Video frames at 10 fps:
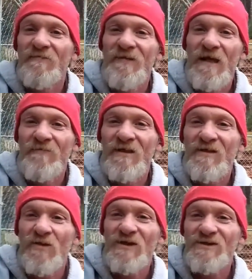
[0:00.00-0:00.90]
If you have
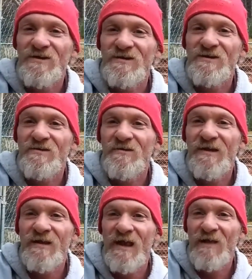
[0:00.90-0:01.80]
any questions
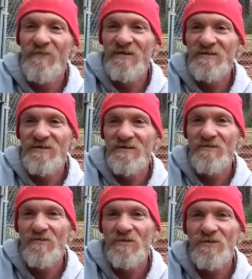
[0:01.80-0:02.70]
or any
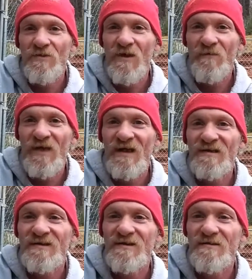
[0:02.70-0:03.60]
comments, we'll do our
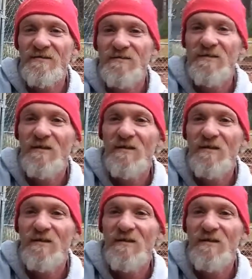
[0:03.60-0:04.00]
best